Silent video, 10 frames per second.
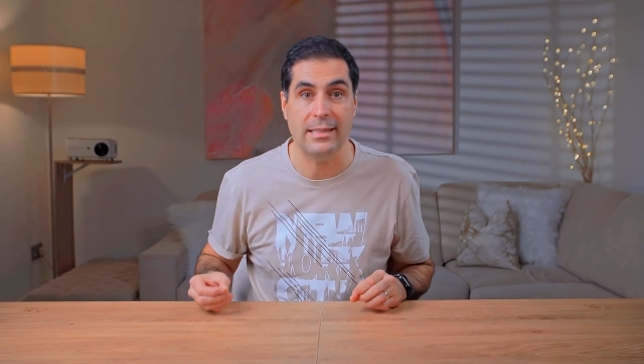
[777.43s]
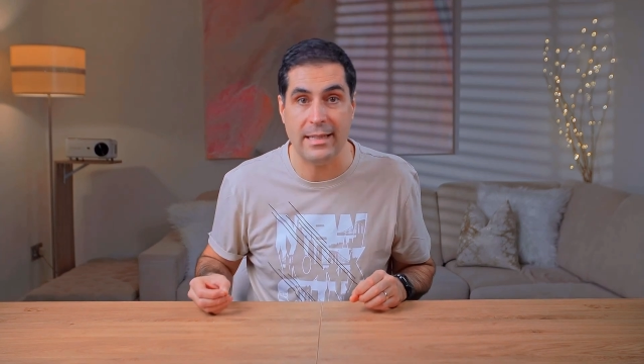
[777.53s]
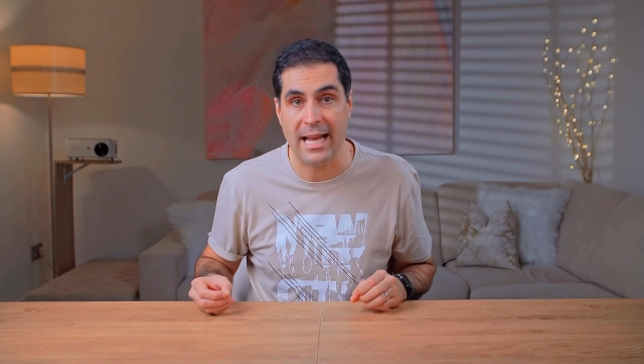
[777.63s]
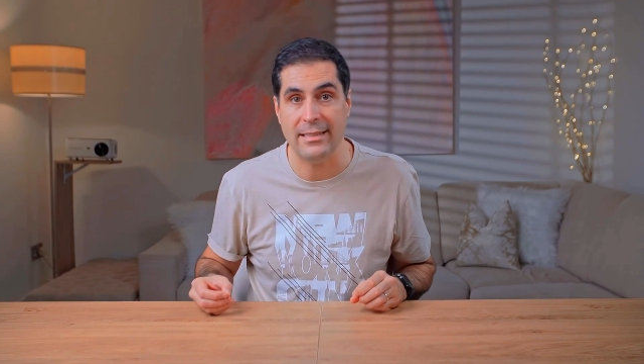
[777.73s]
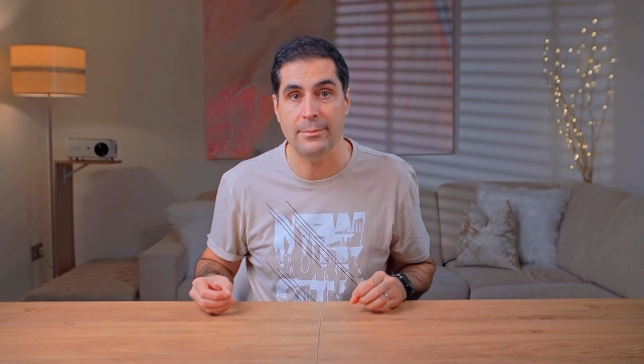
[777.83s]

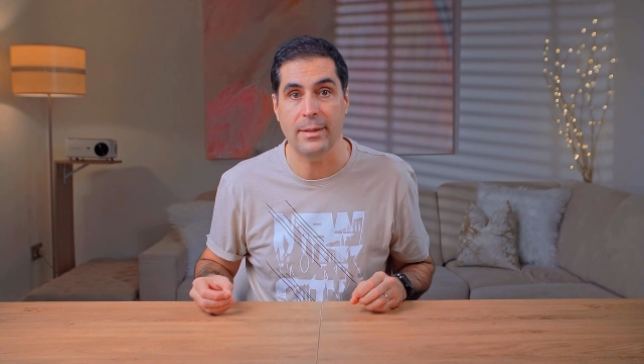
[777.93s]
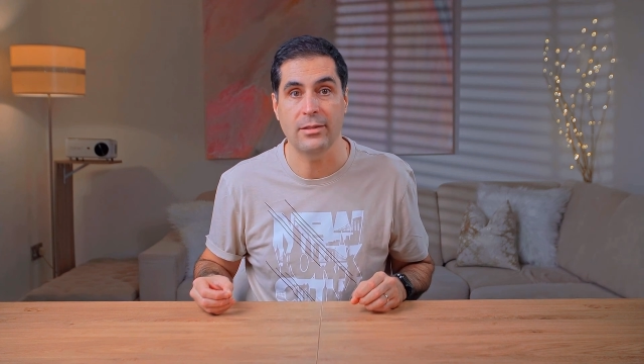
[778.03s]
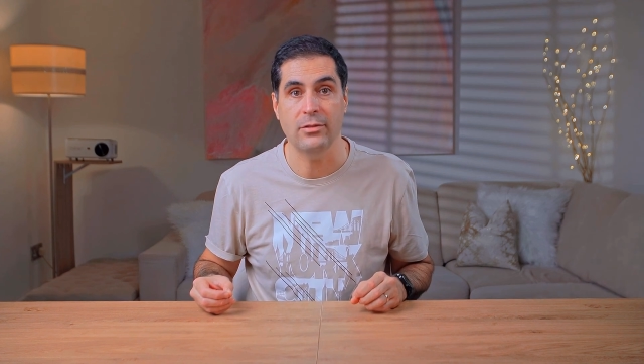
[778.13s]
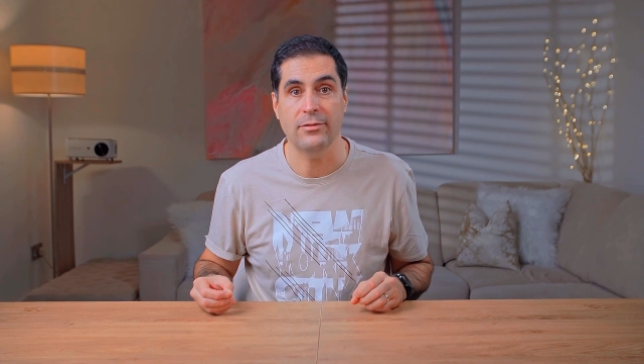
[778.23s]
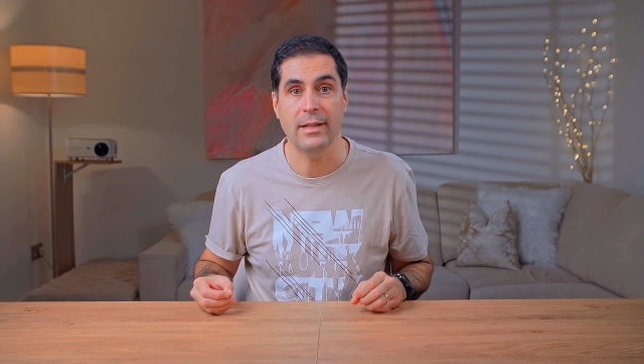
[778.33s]
And as a
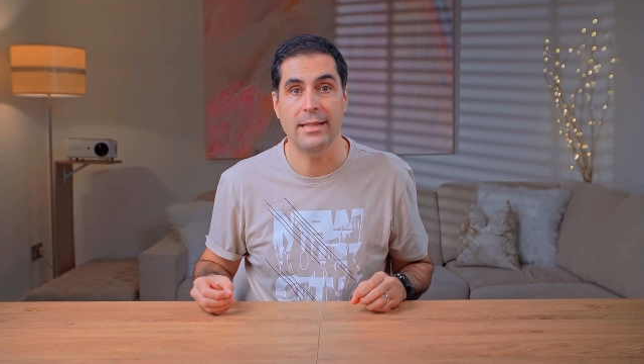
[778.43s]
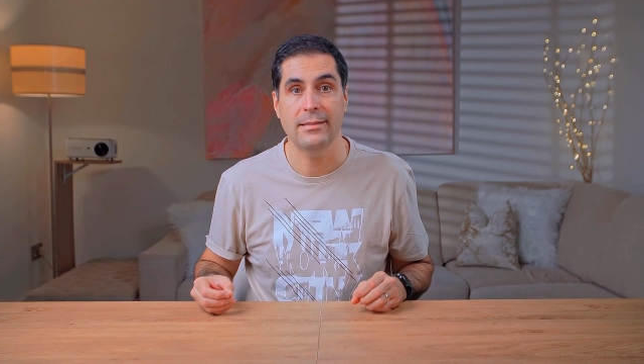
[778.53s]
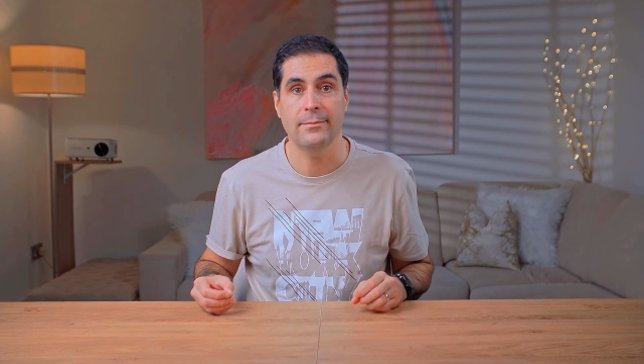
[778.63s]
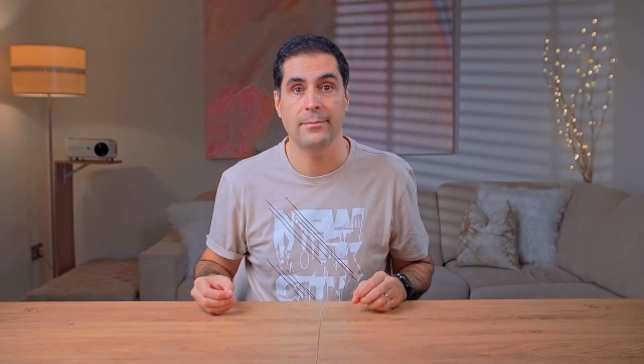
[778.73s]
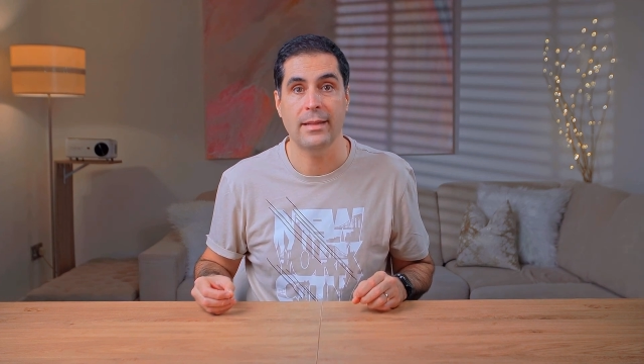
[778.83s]
matter of
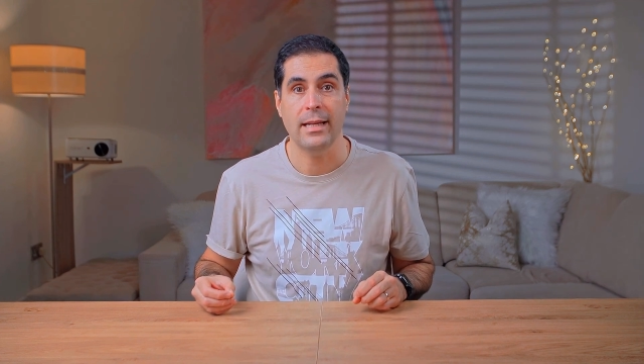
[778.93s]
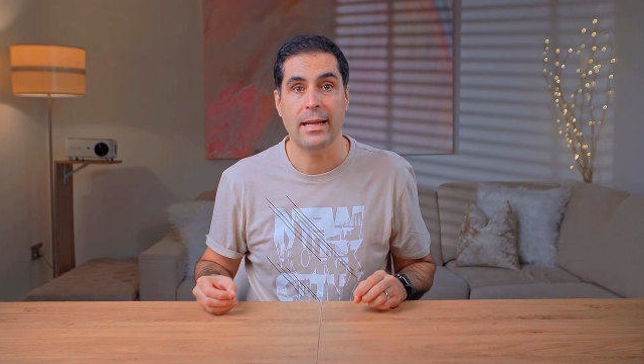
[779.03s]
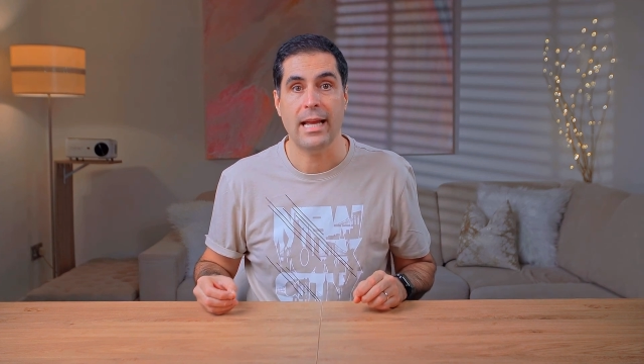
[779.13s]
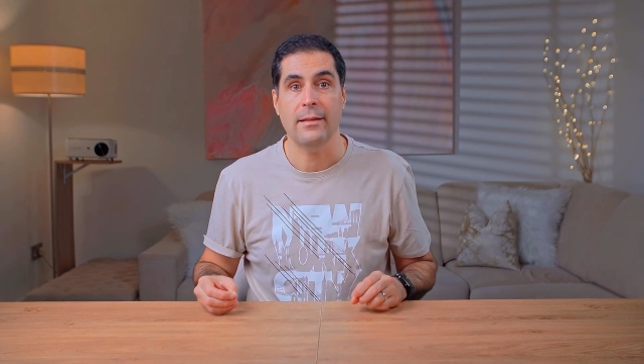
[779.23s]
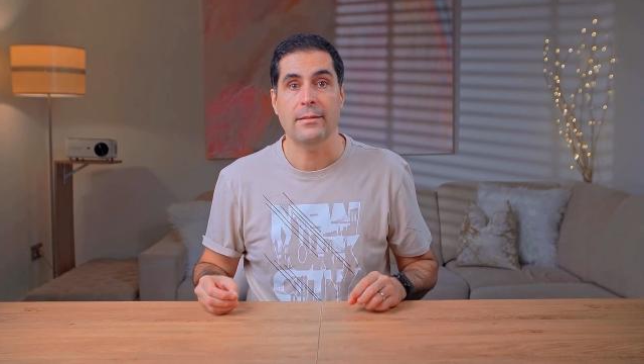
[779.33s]
fact,
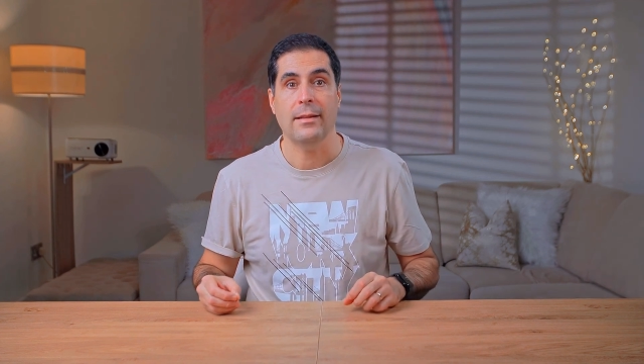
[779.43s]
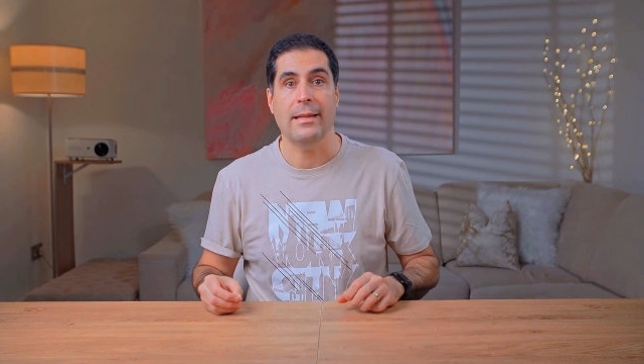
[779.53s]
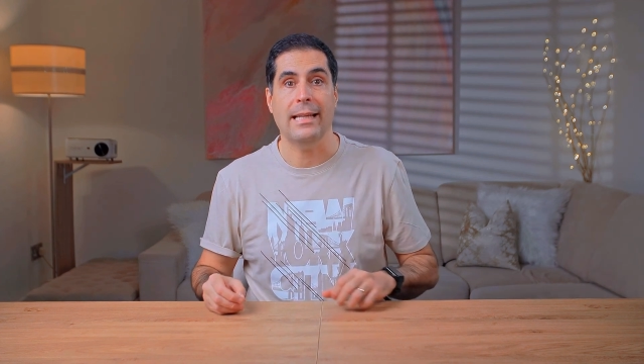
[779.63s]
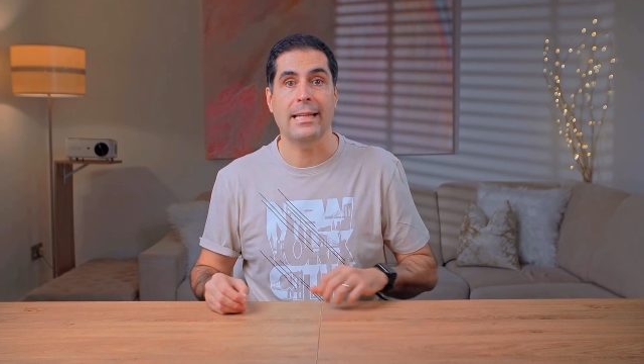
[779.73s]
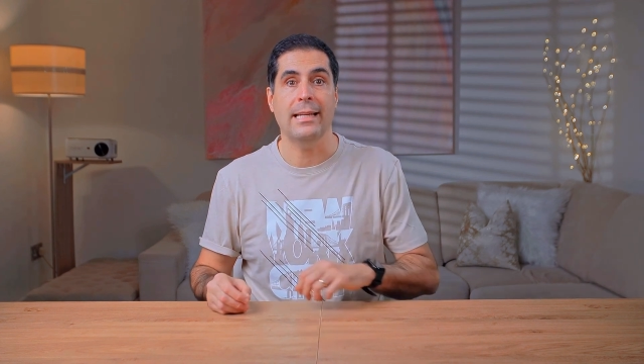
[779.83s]

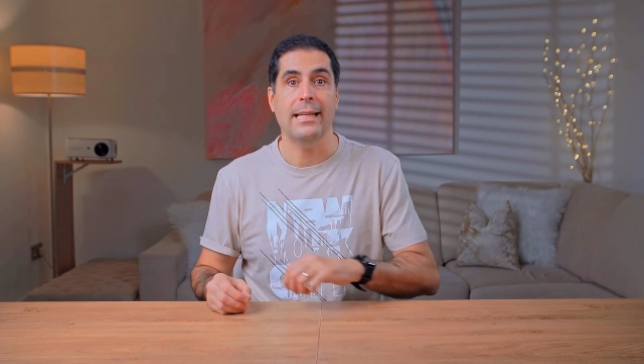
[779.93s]
everything